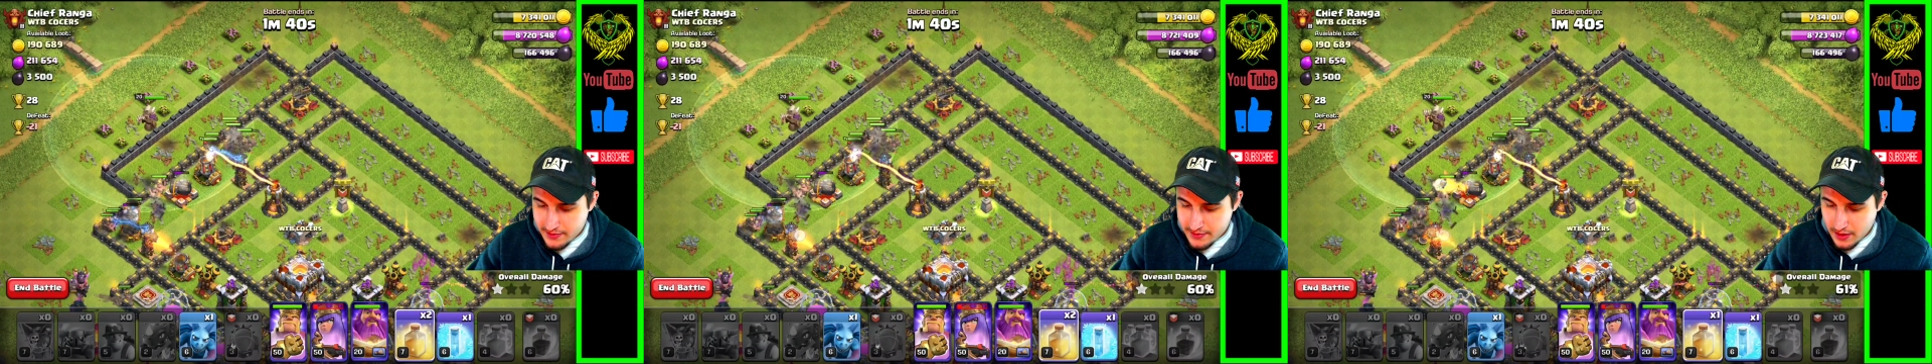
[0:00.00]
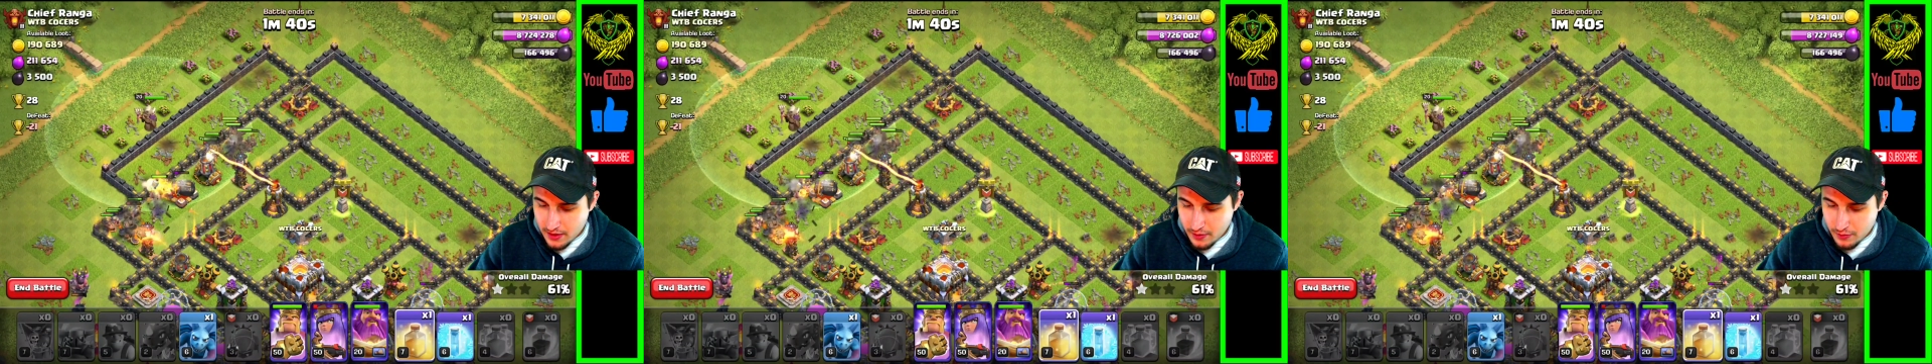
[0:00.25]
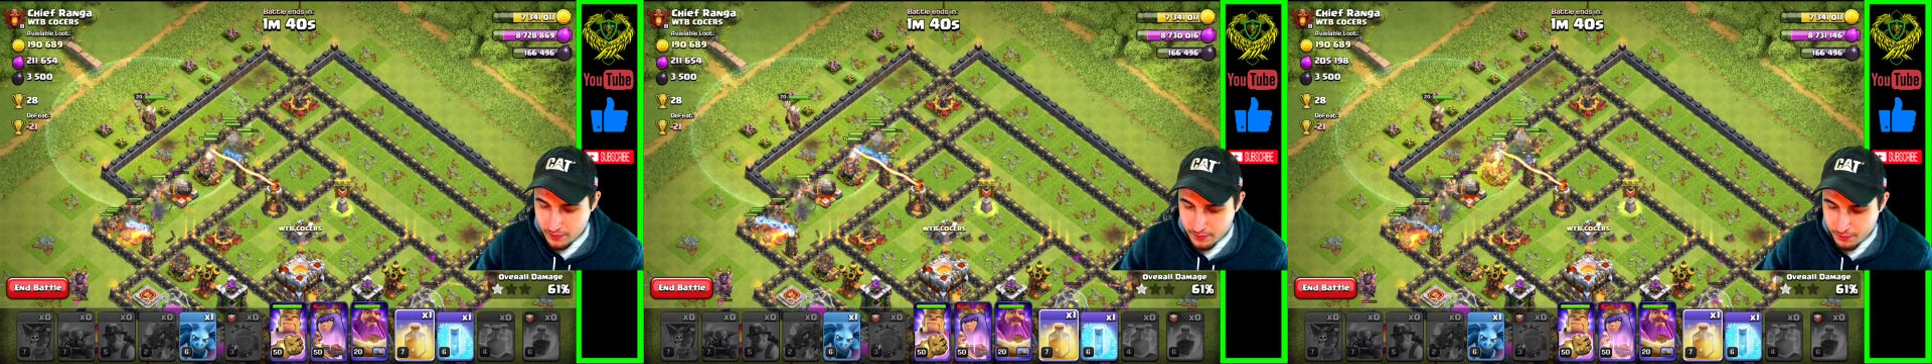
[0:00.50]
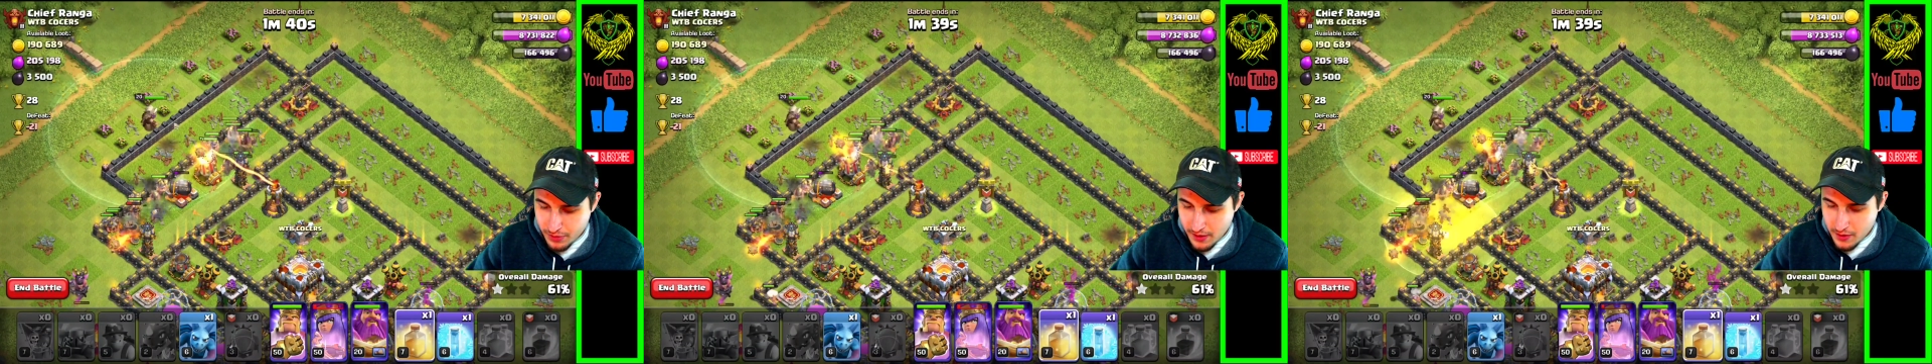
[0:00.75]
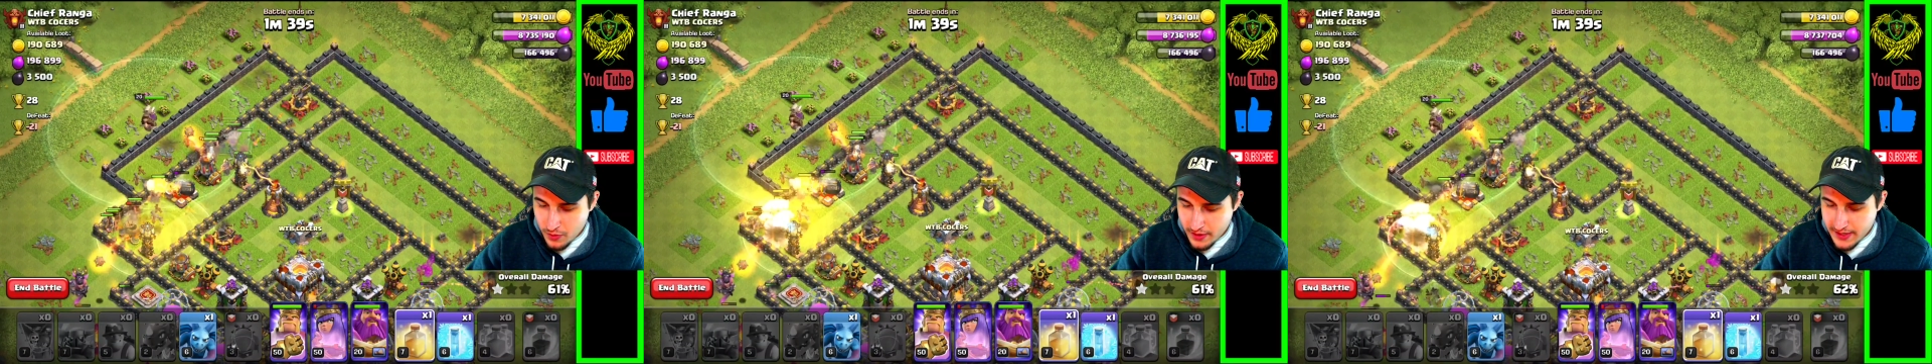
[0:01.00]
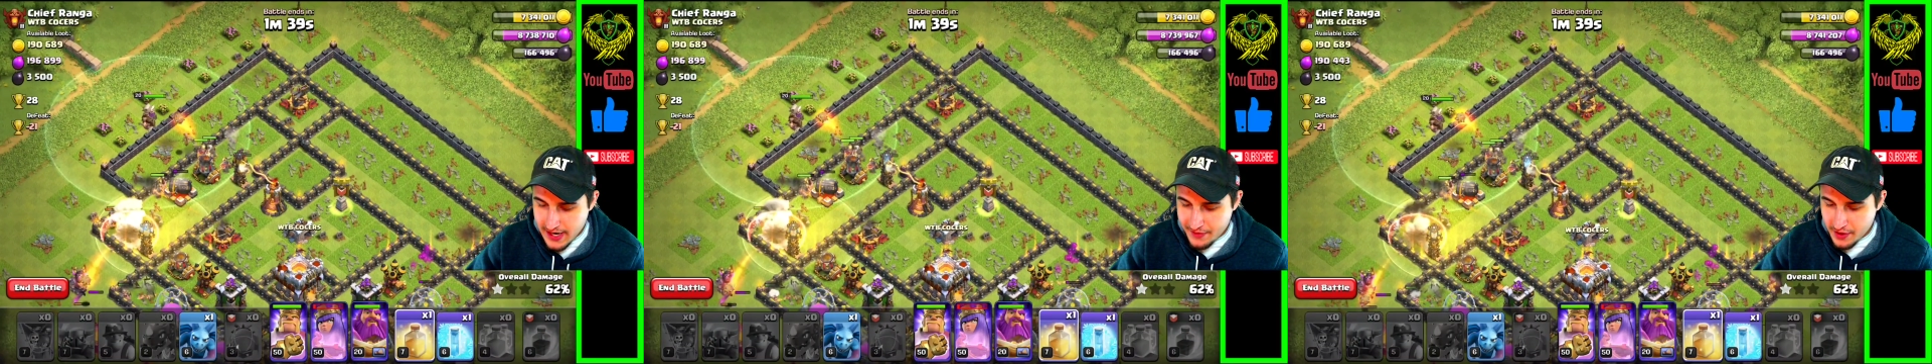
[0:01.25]
So probably one
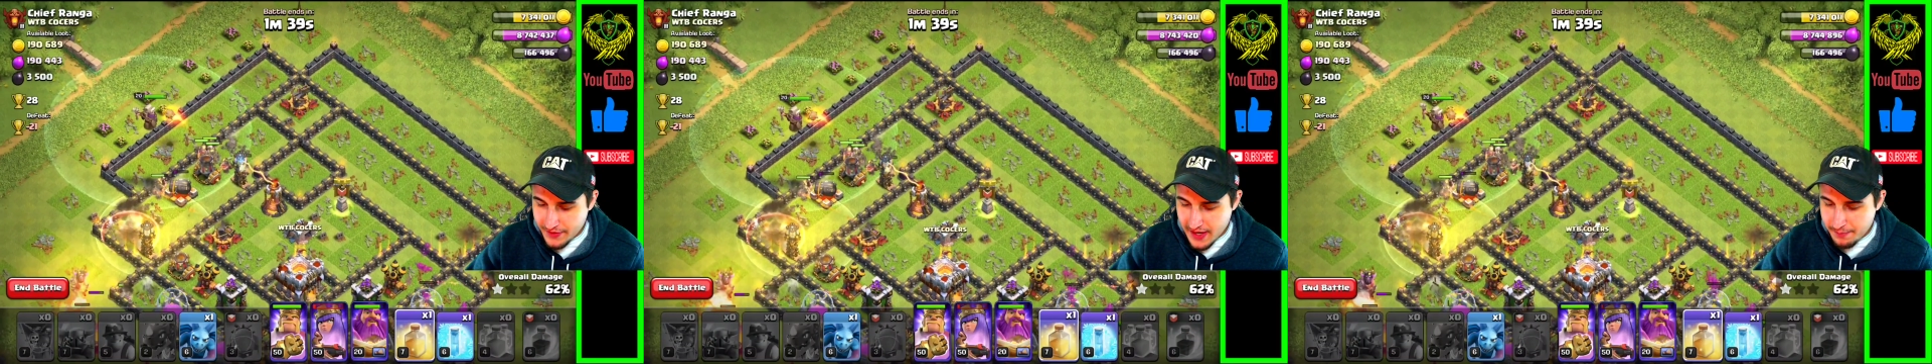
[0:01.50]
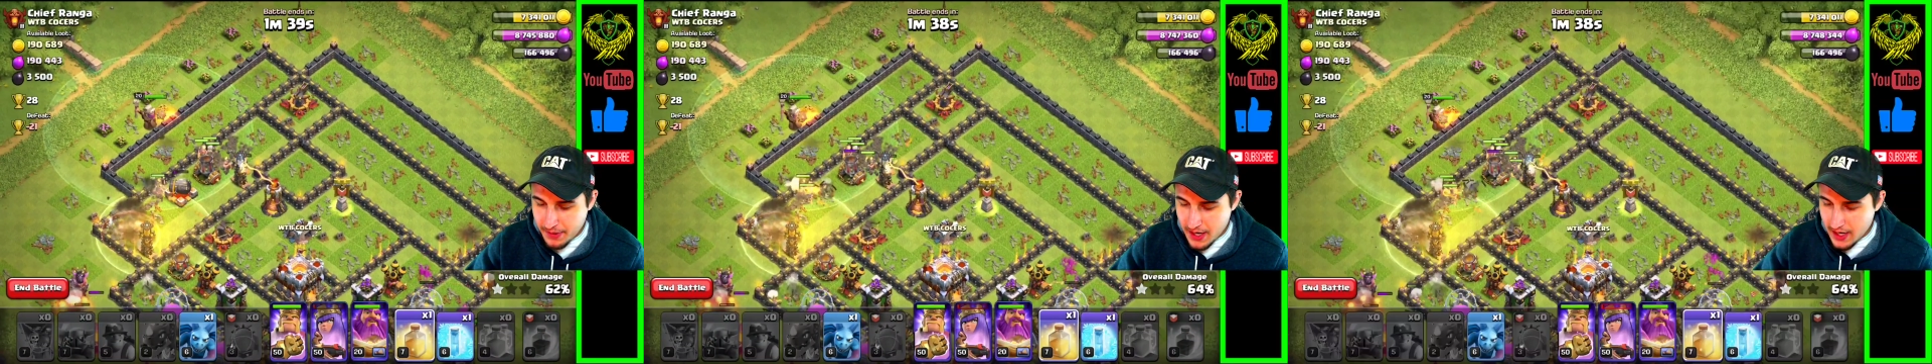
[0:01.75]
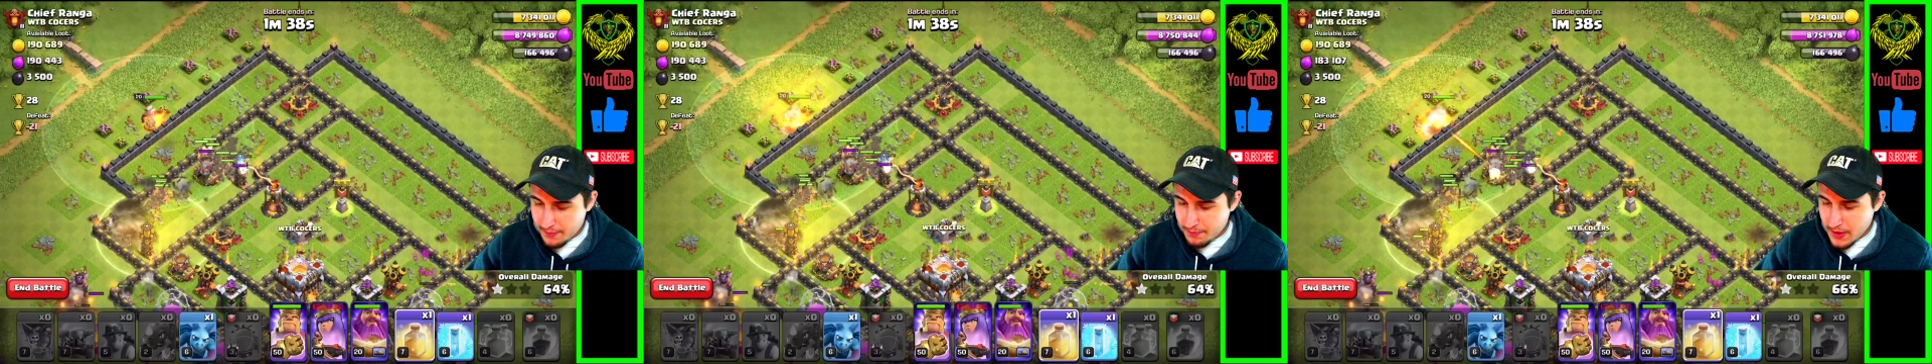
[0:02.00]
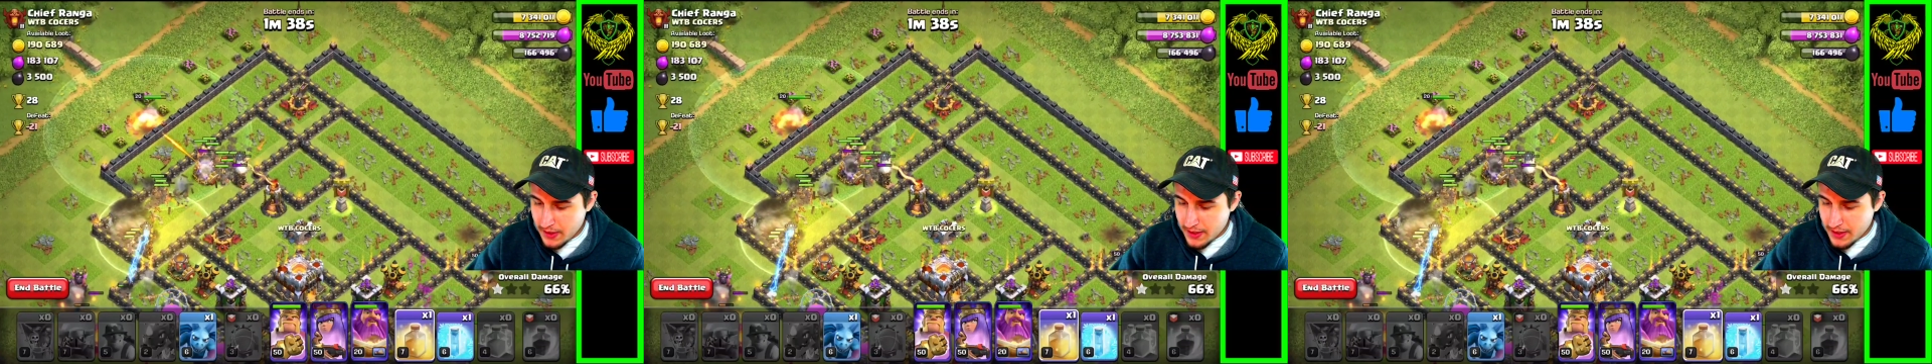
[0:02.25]
down there on that bomb.